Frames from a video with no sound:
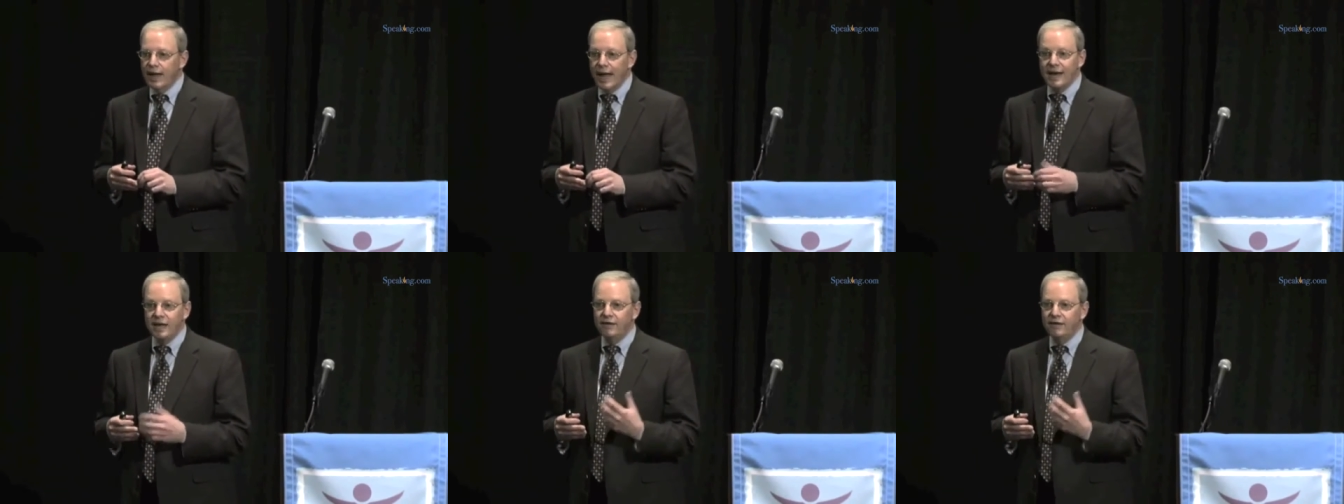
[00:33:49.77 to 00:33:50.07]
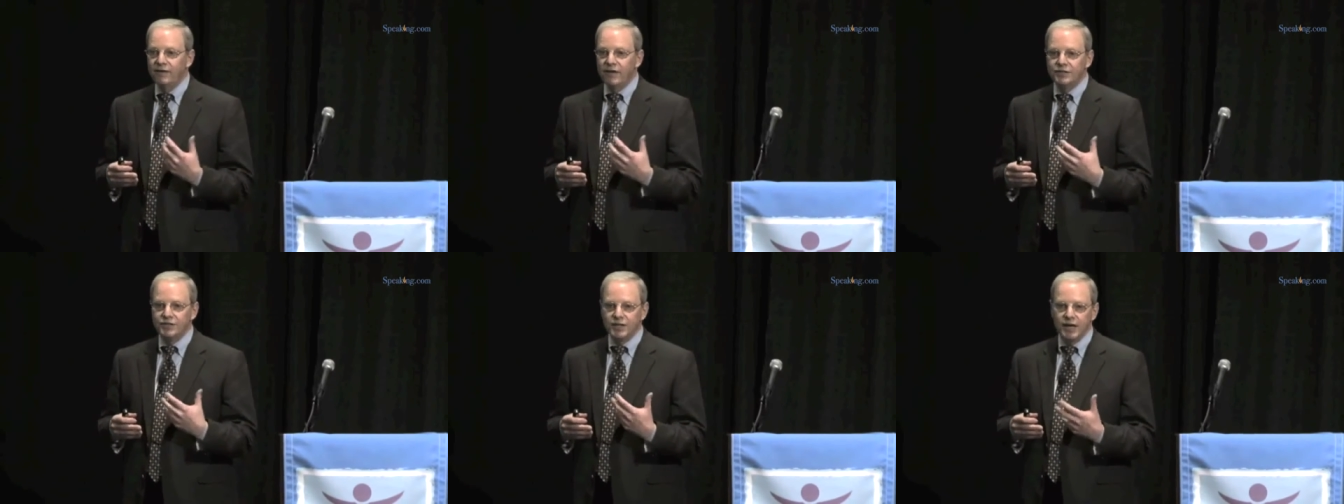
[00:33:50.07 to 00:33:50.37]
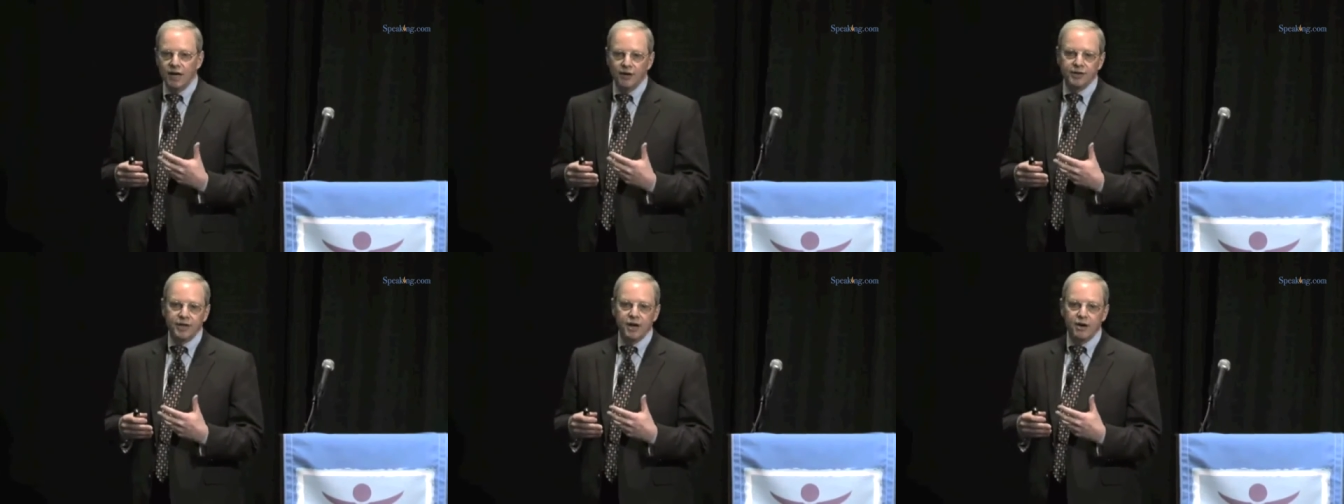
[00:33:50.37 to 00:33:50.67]
any of us in
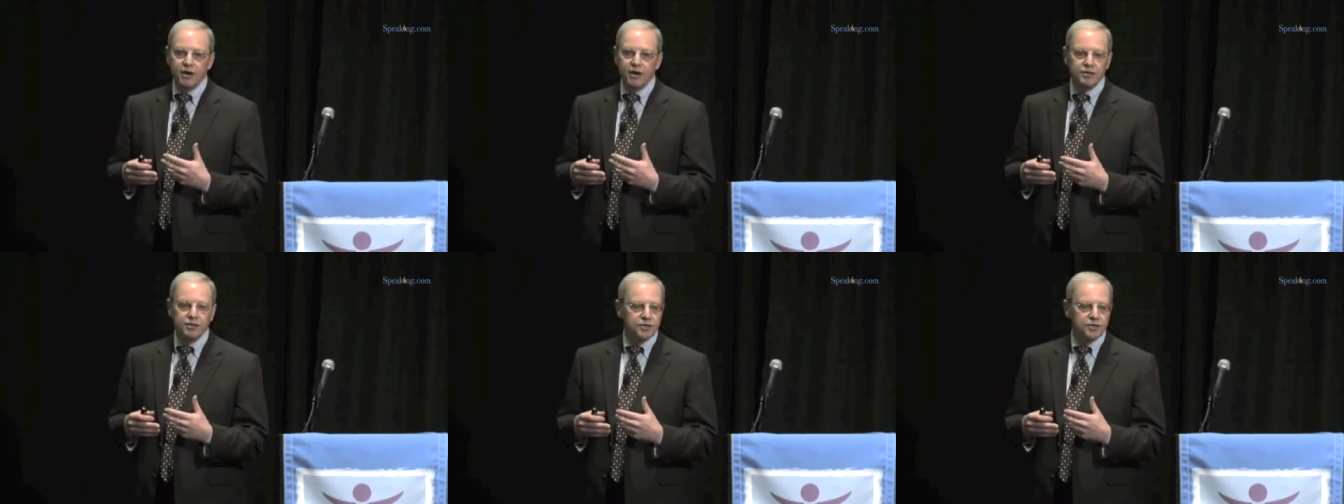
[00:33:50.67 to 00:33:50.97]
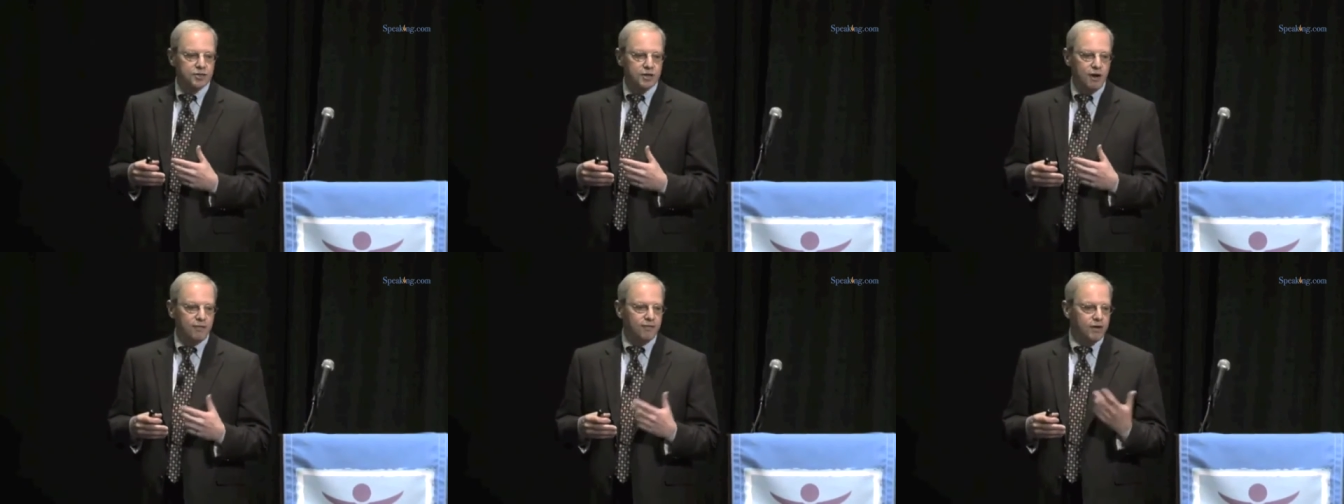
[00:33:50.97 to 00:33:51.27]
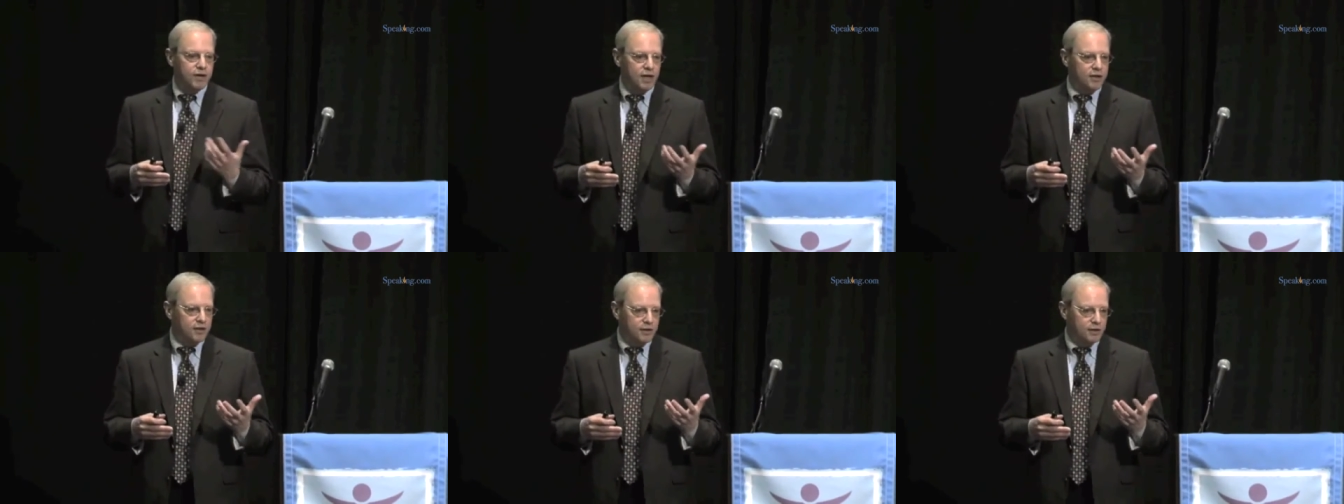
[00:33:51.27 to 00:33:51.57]
healthcare had
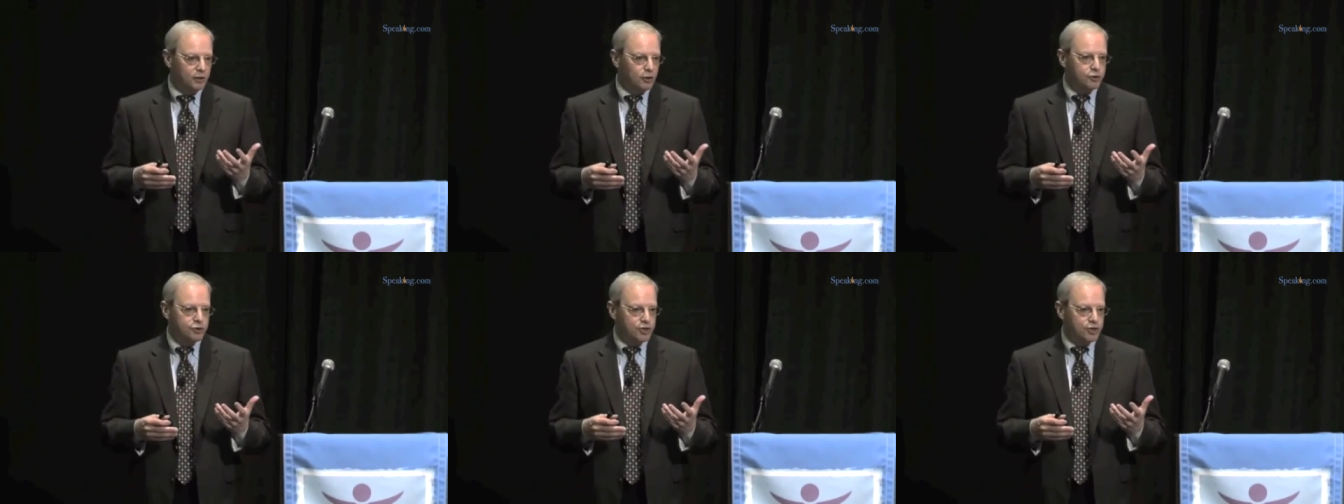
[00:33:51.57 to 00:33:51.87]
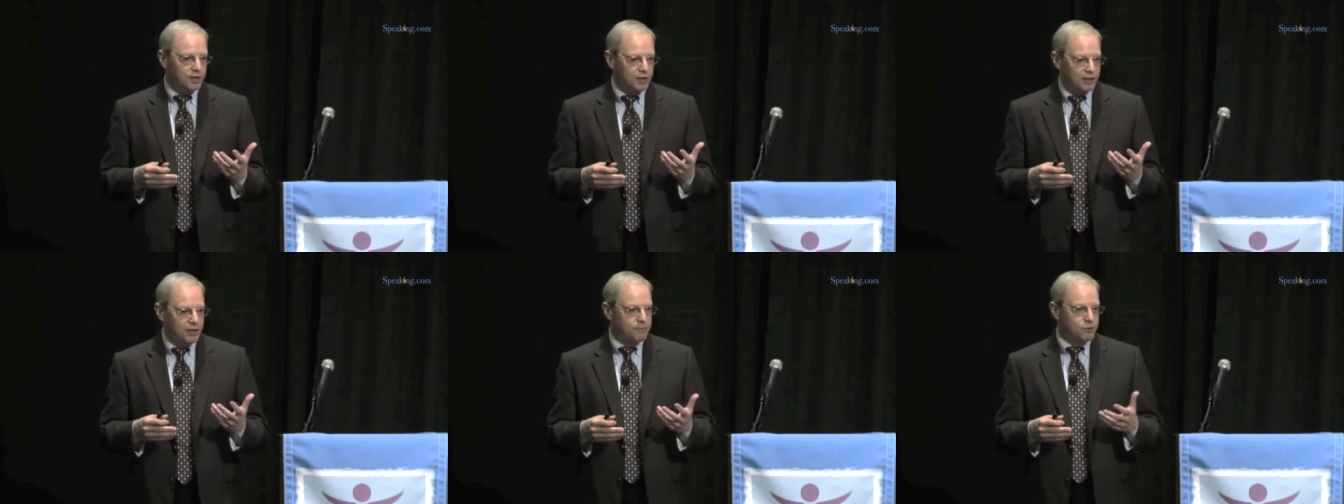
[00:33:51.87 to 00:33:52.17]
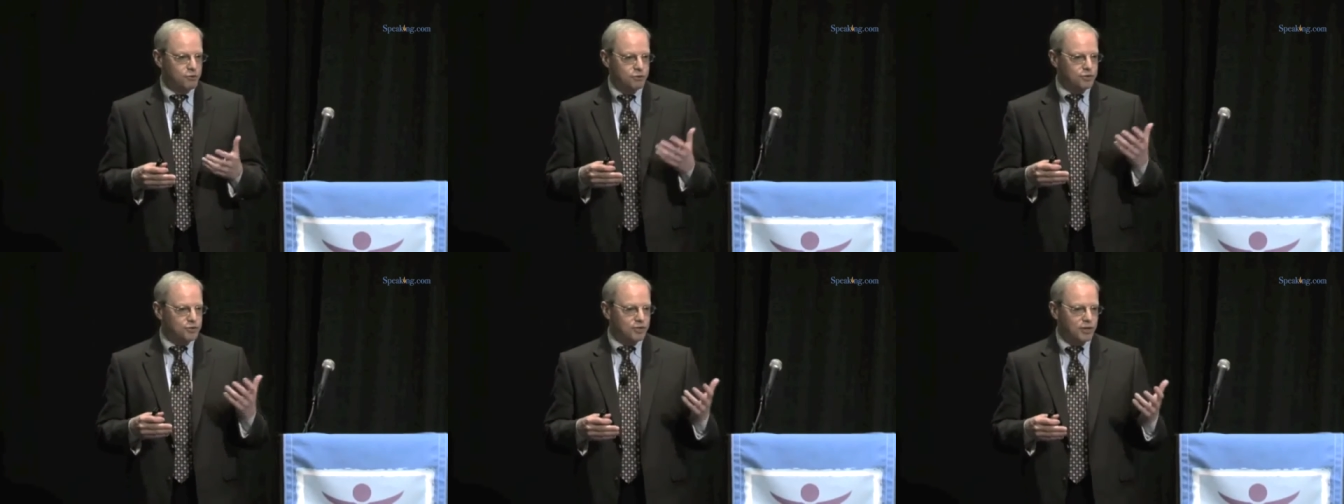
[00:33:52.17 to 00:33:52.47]
discovered, other than Lucian Leap,
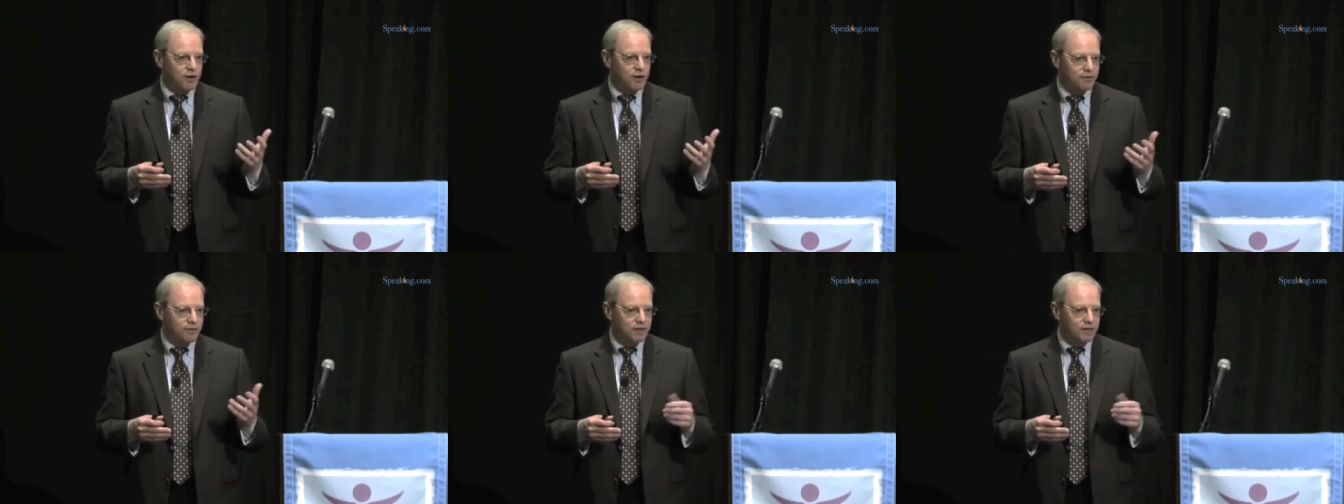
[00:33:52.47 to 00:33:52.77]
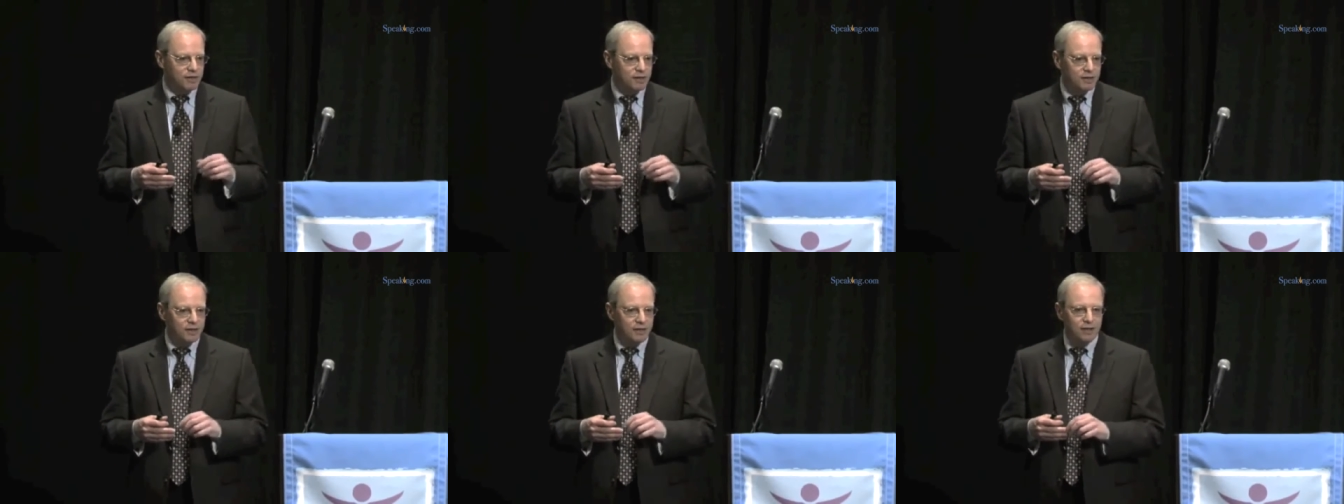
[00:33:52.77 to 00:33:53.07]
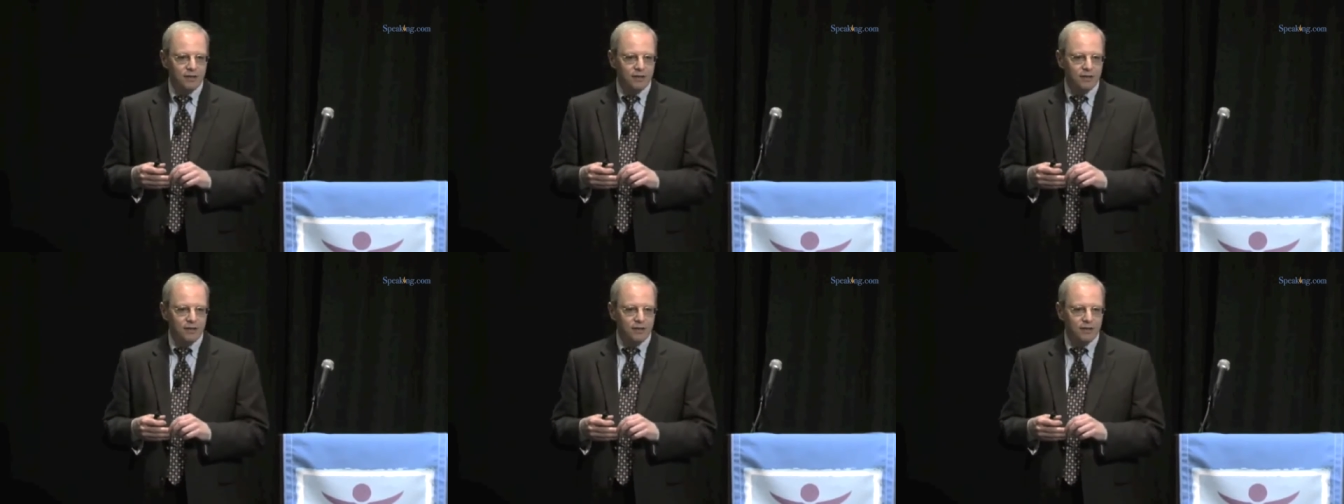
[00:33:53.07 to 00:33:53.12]
who discovered it